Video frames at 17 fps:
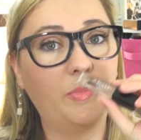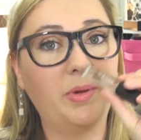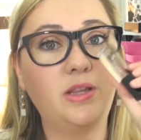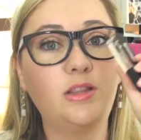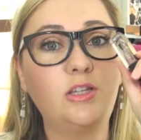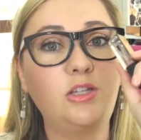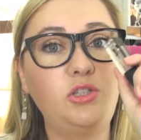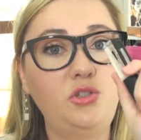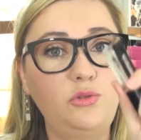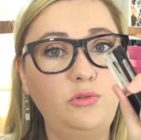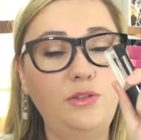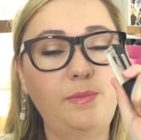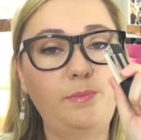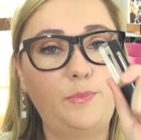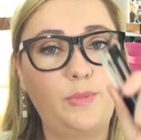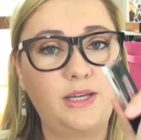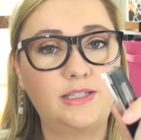But the
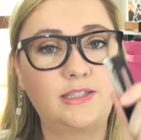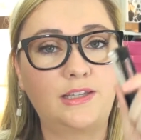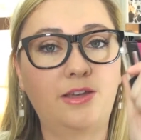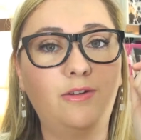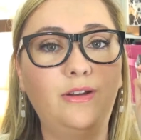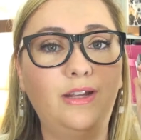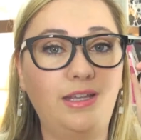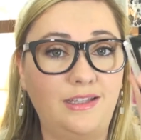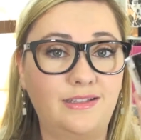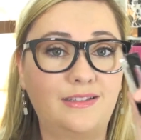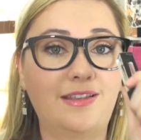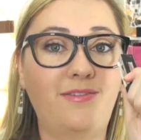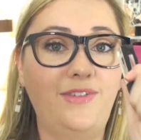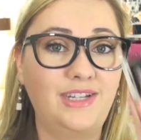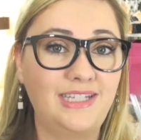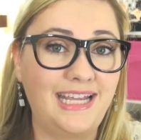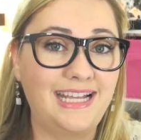Julep base coat is
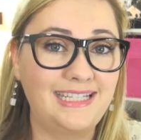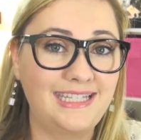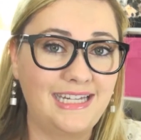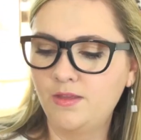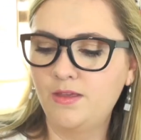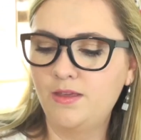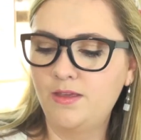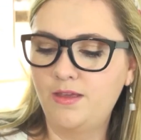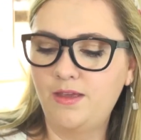fantastic.